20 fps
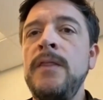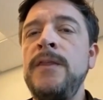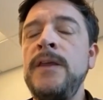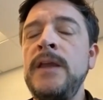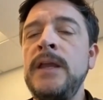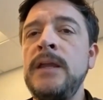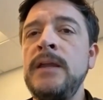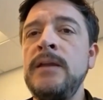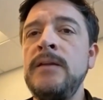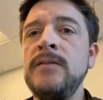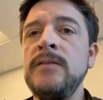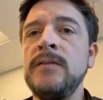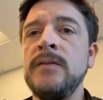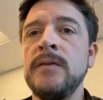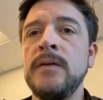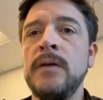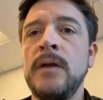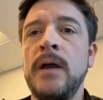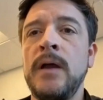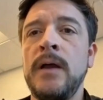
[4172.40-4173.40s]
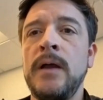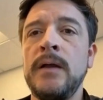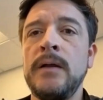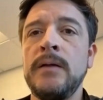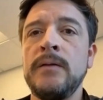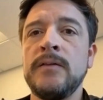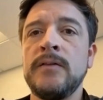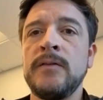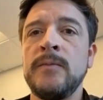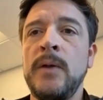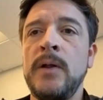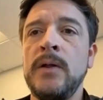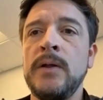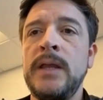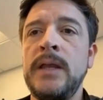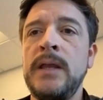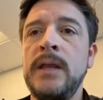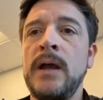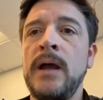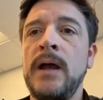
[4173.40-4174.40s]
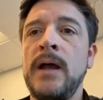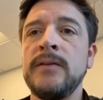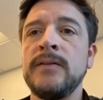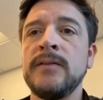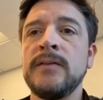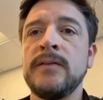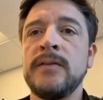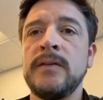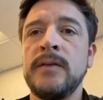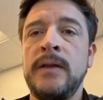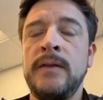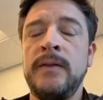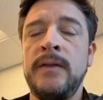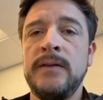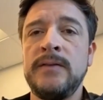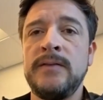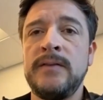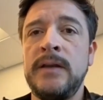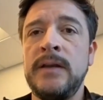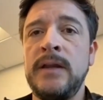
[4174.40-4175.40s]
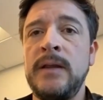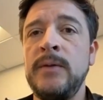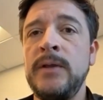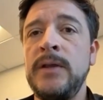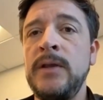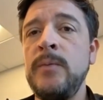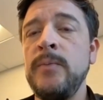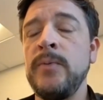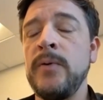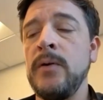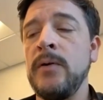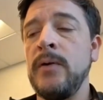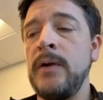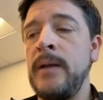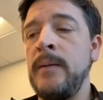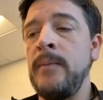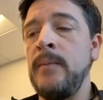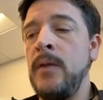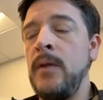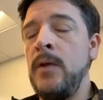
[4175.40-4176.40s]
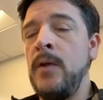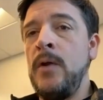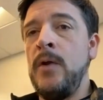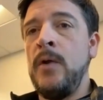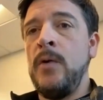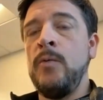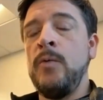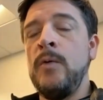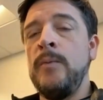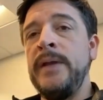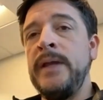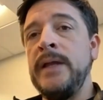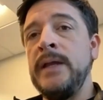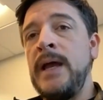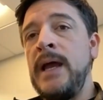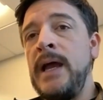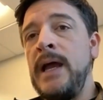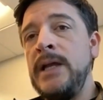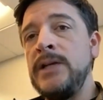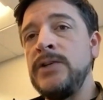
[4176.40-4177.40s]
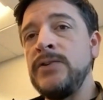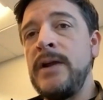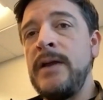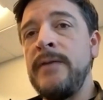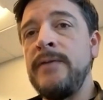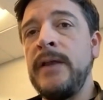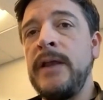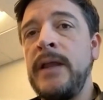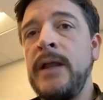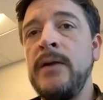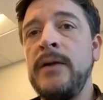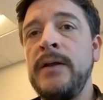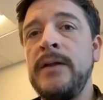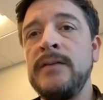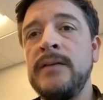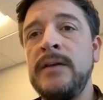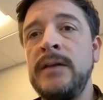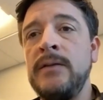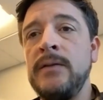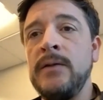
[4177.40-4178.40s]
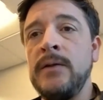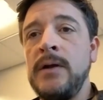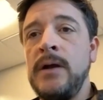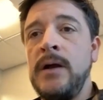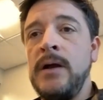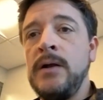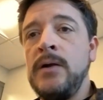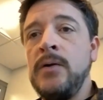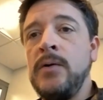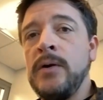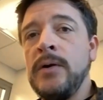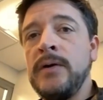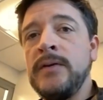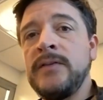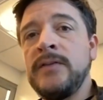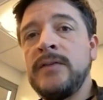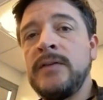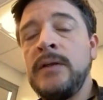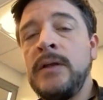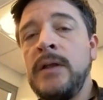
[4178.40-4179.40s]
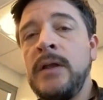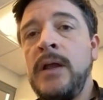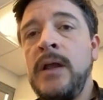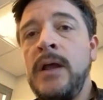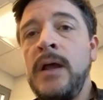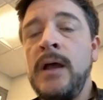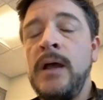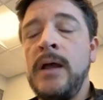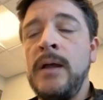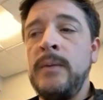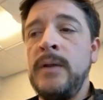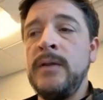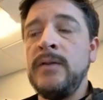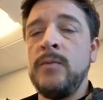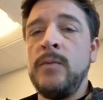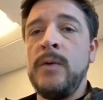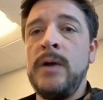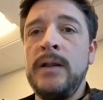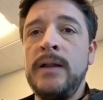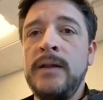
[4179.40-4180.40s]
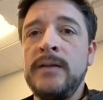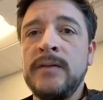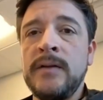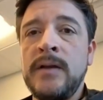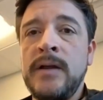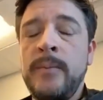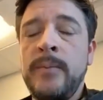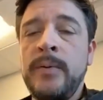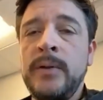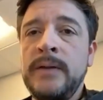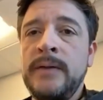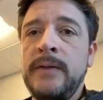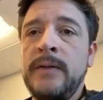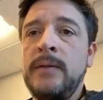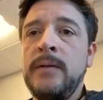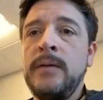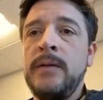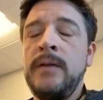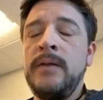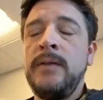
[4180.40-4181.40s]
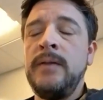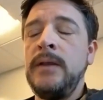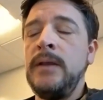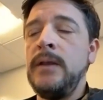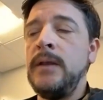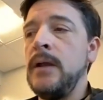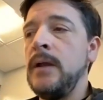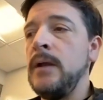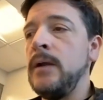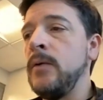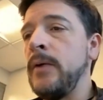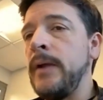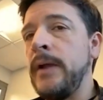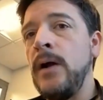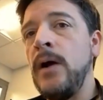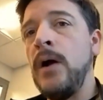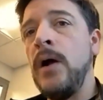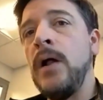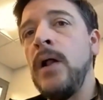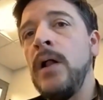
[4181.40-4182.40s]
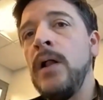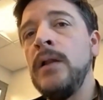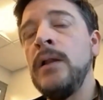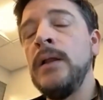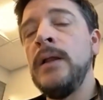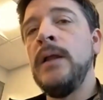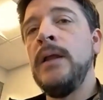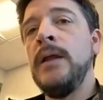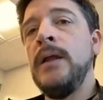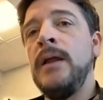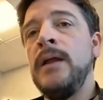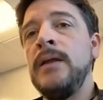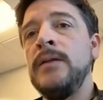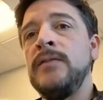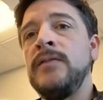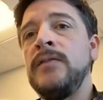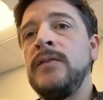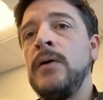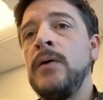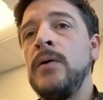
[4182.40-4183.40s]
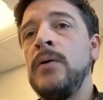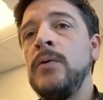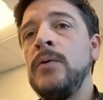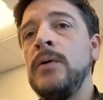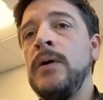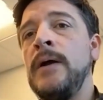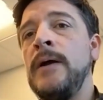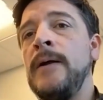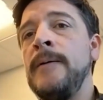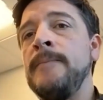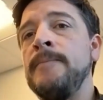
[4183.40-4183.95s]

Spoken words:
these small kiosks in the Ascend ABQ program will be in high traffic areas in either concourse. as well as a couple in the Great Hall. And so